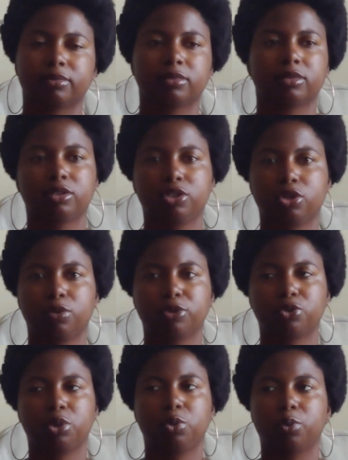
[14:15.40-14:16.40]

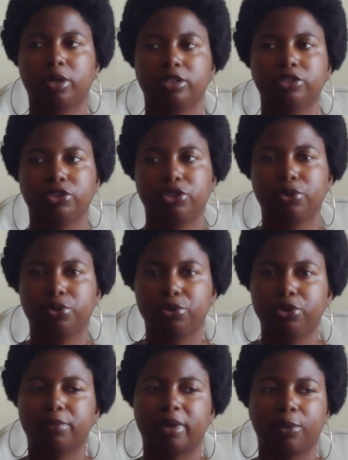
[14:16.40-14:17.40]
between 1 and 2,
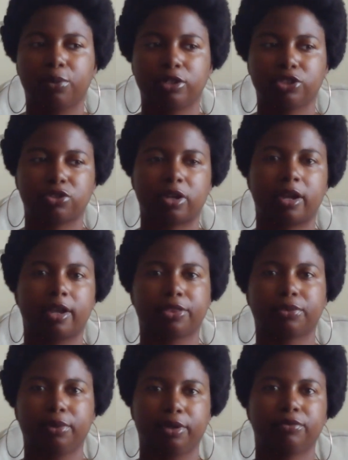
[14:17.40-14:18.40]
you might want to try 3
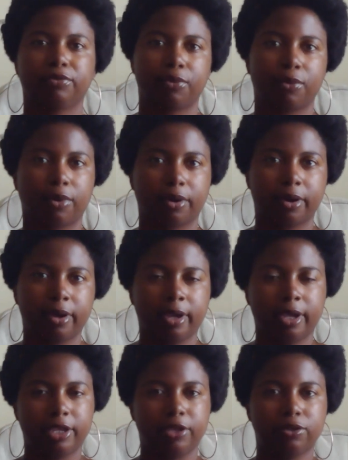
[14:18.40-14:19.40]
and 4,
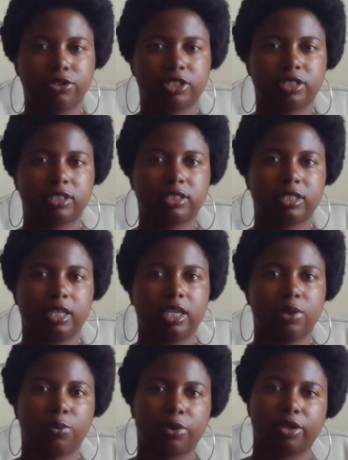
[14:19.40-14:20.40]
just to see
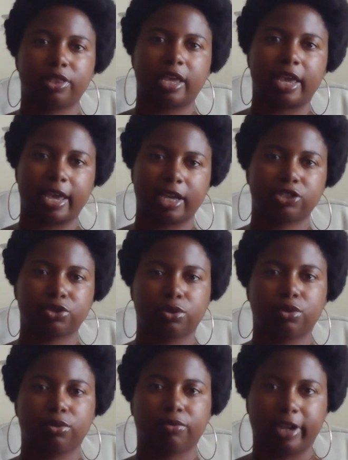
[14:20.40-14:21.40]
where the
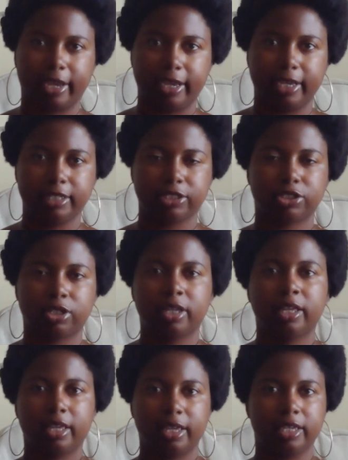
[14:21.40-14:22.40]
actual range
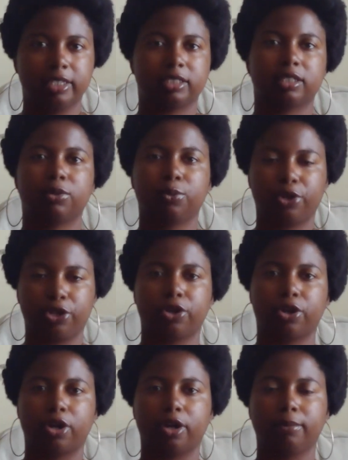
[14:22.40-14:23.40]
is, where your
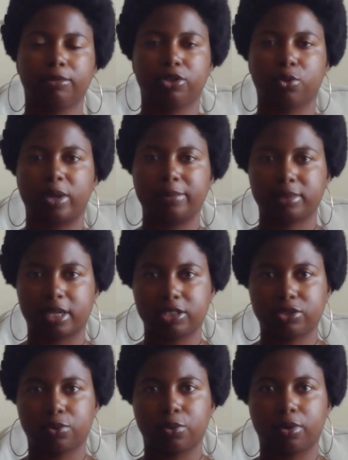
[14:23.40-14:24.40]
website
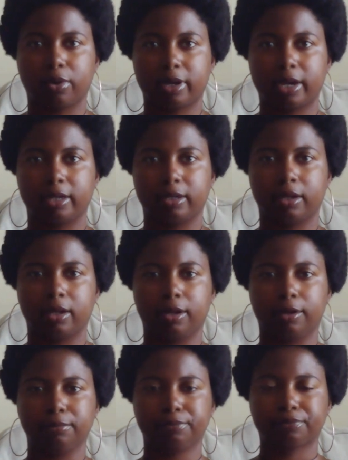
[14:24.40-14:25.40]
score kind of
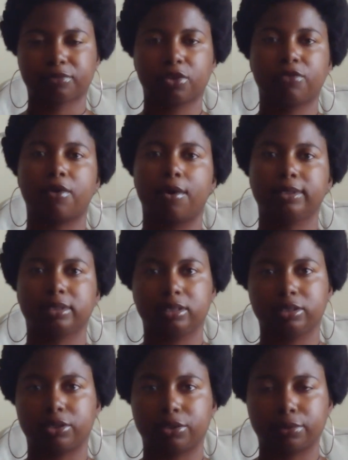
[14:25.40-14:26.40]
falls
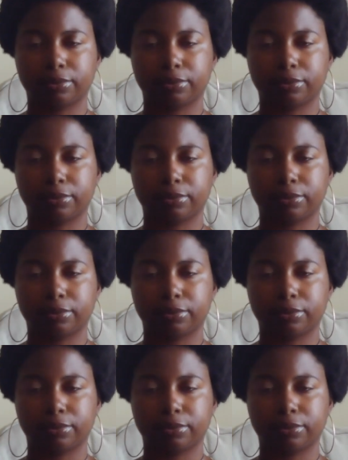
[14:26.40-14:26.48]
into.